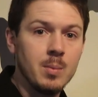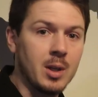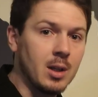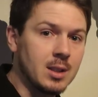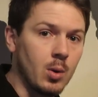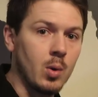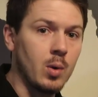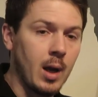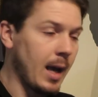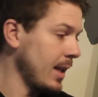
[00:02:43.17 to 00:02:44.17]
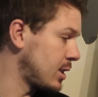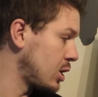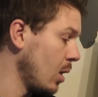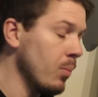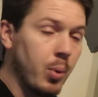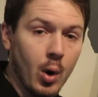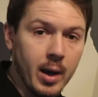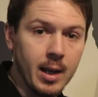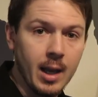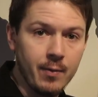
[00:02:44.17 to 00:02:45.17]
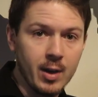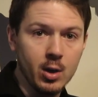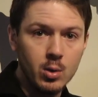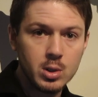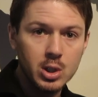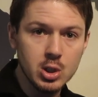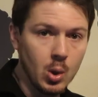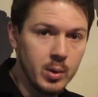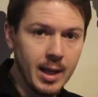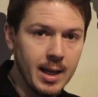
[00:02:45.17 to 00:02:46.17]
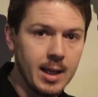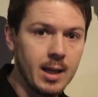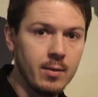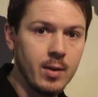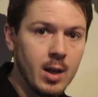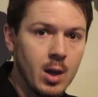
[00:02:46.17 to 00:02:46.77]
because at some point, if it goes so negative,